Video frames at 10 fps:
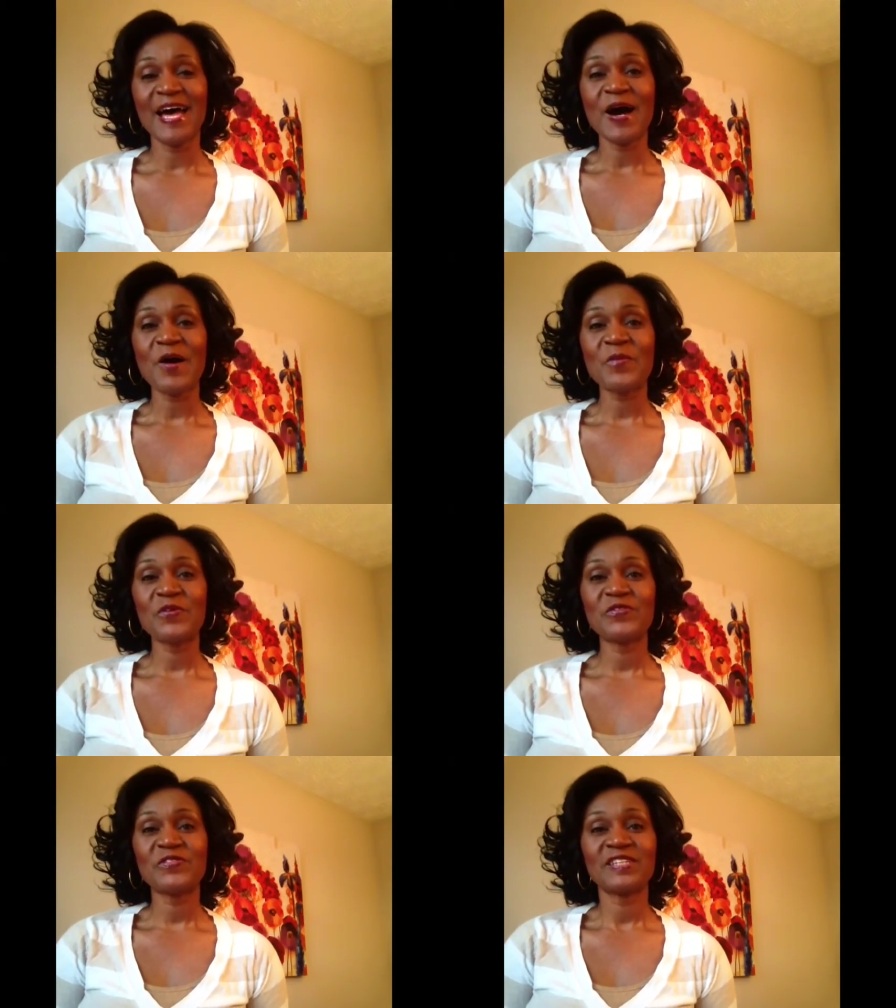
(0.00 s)
I hope
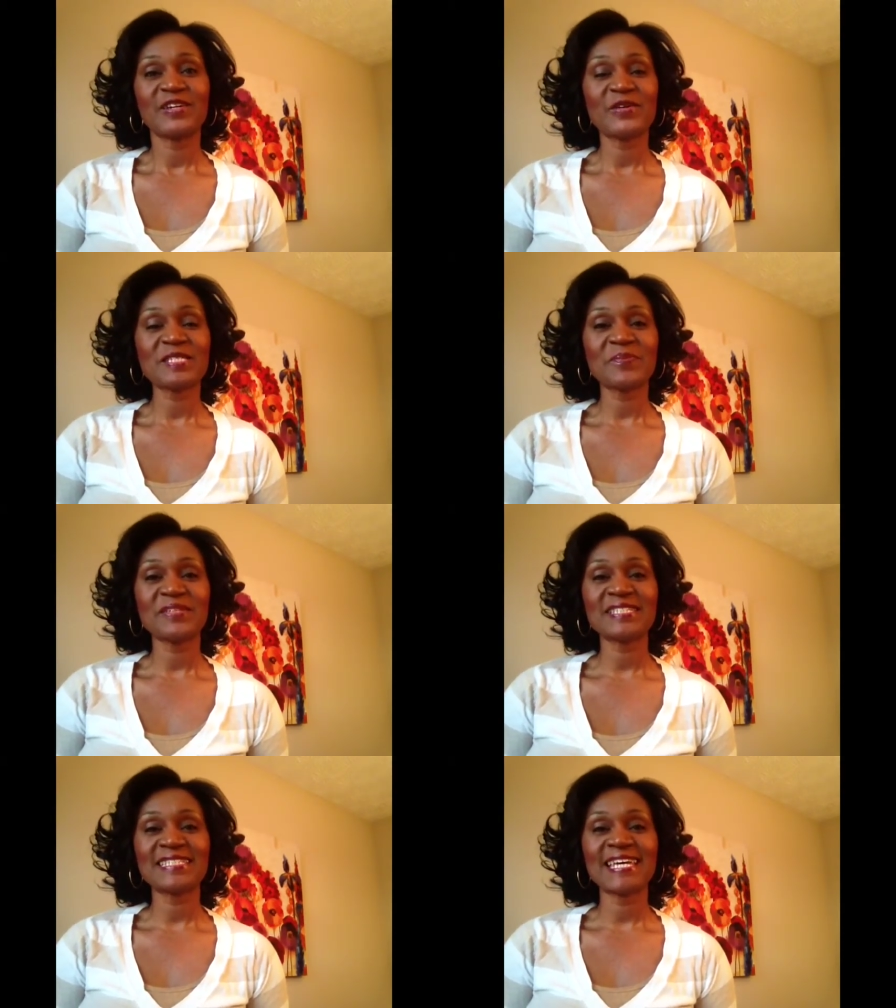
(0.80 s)
you've learned
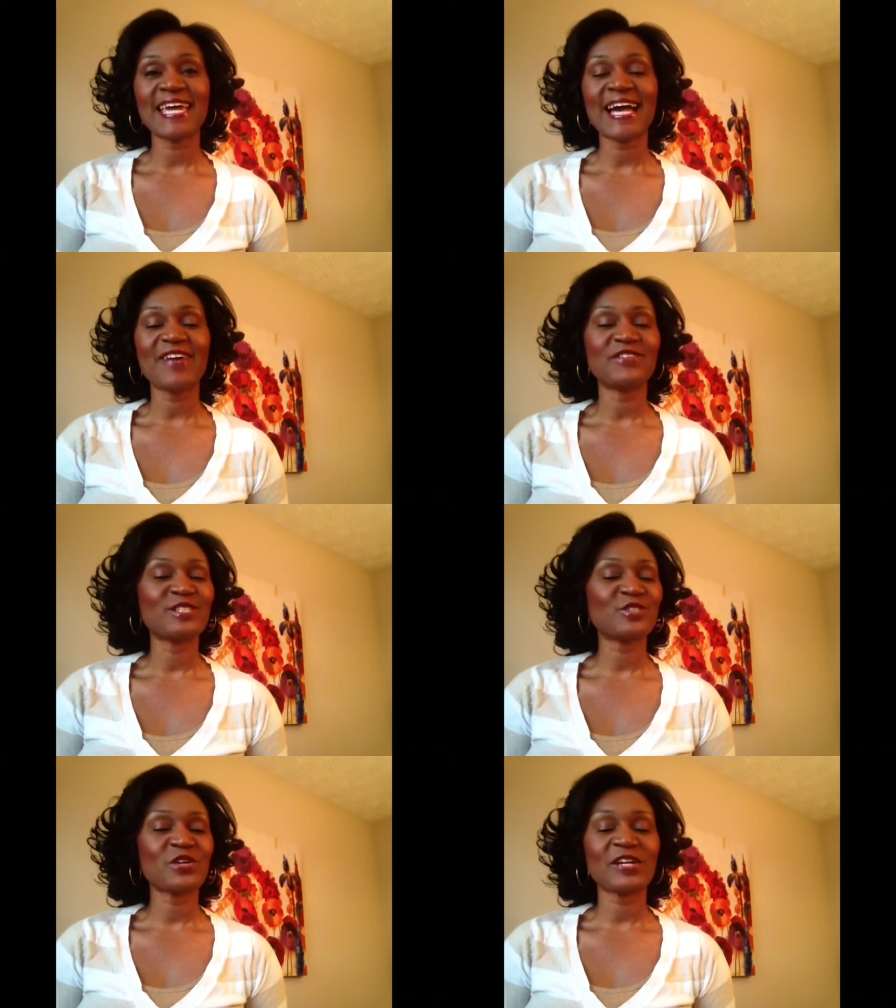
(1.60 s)
something today. I've
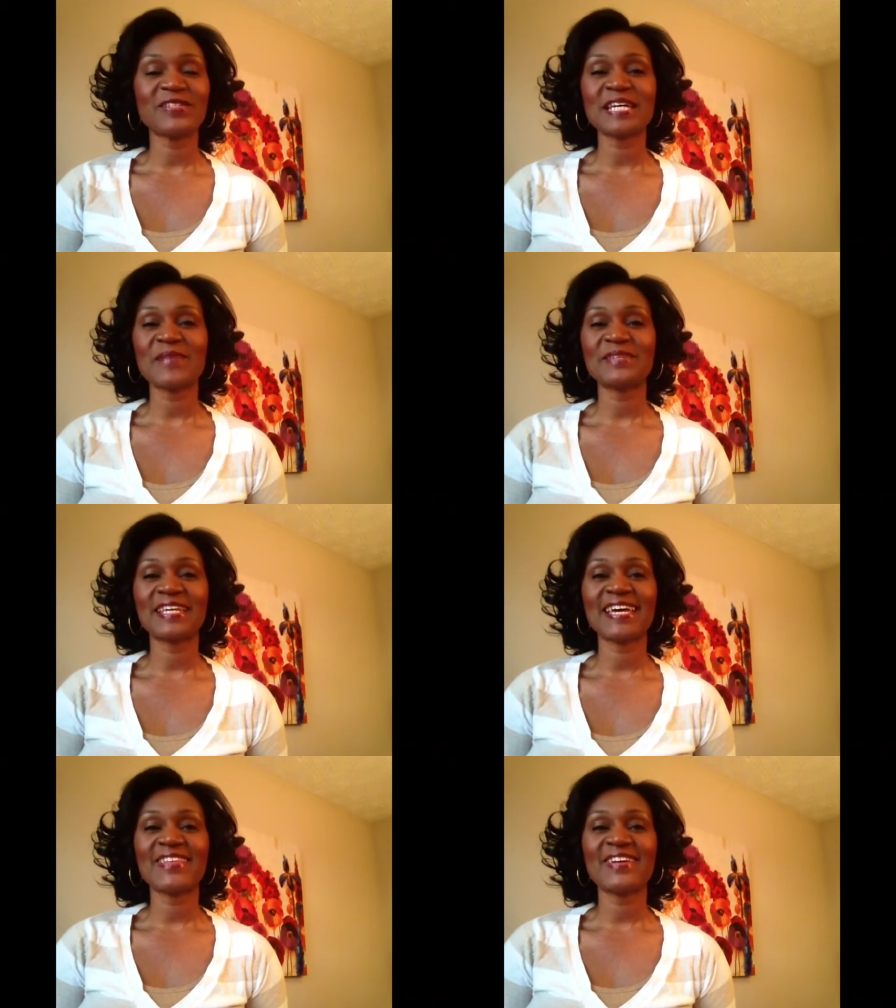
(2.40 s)
enjoyed our time
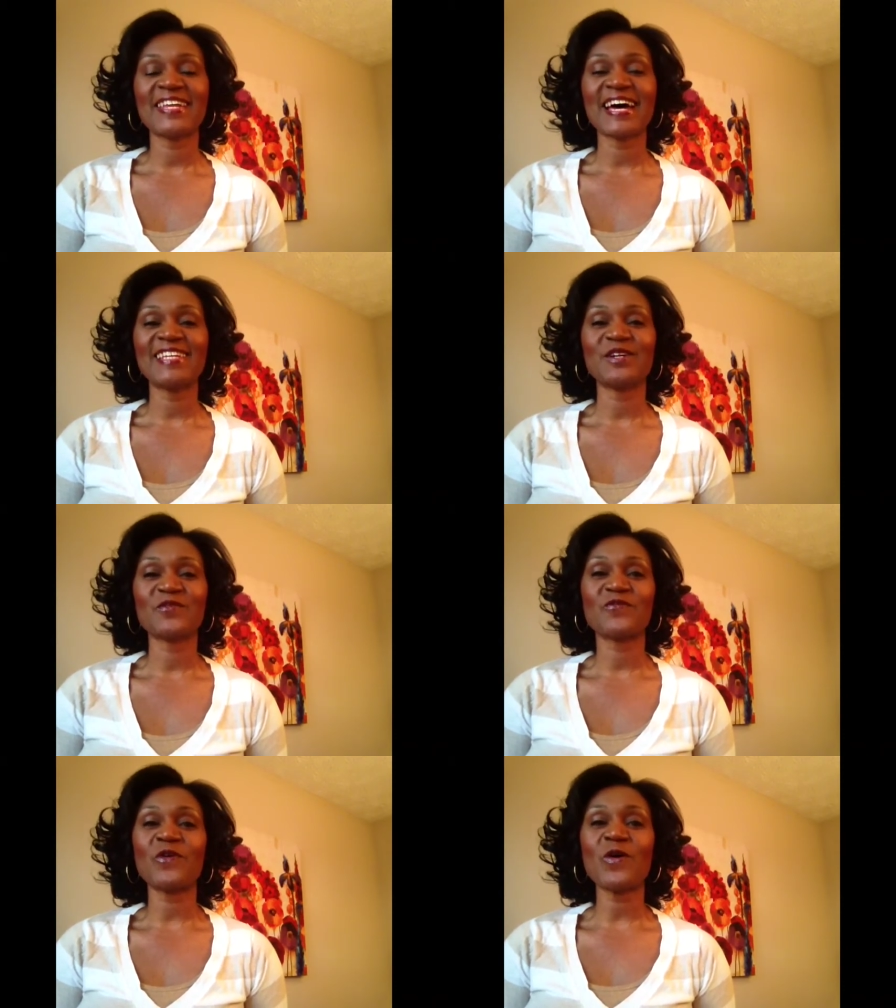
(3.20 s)
together, and I look
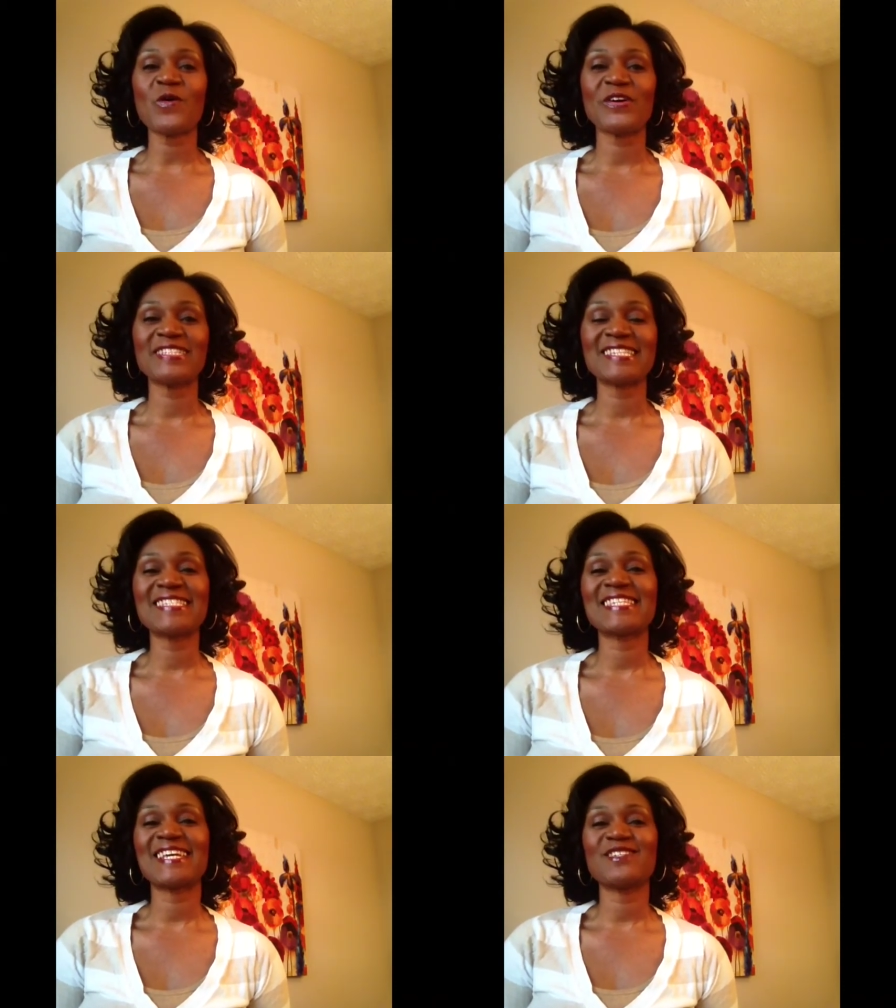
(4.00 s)
forward to
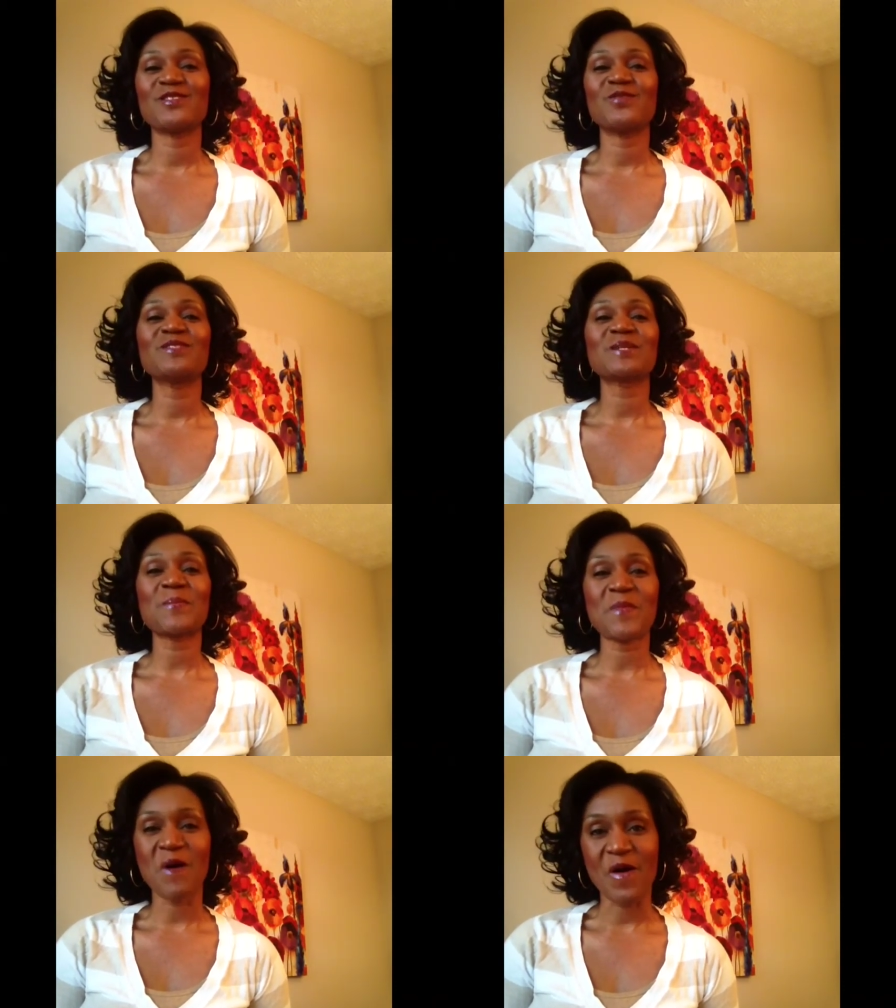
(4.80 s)
seeing you
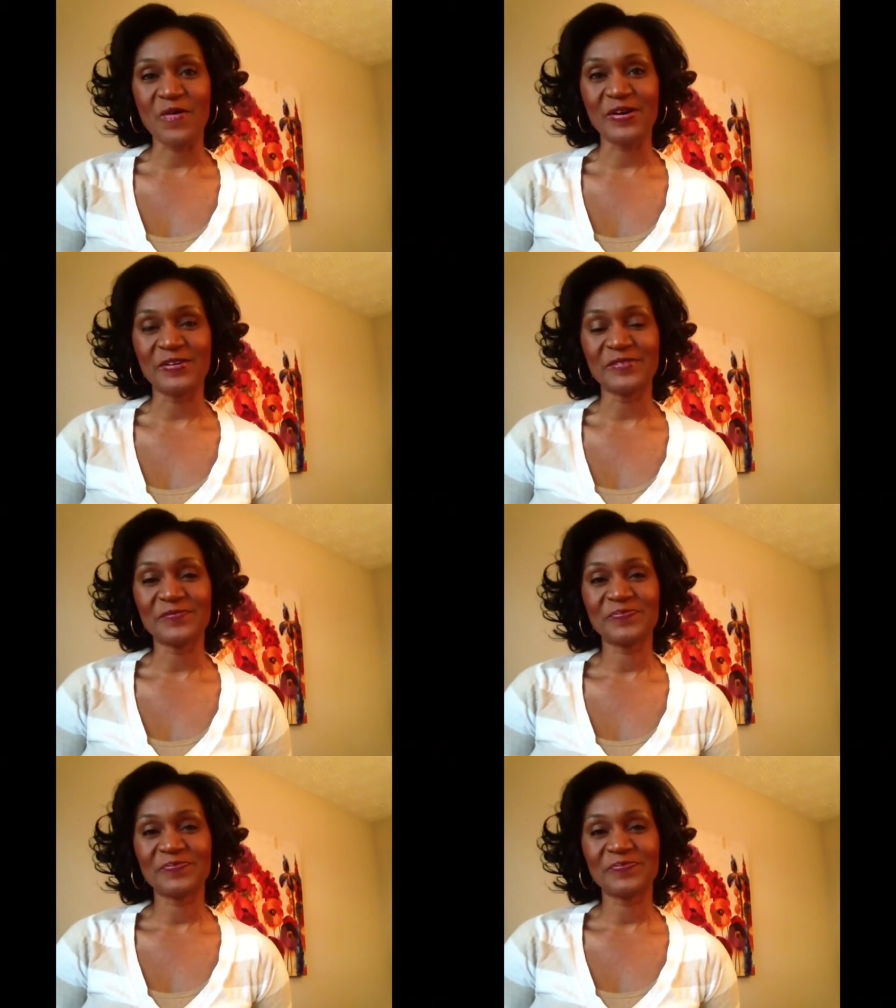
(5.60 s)
tomorrow.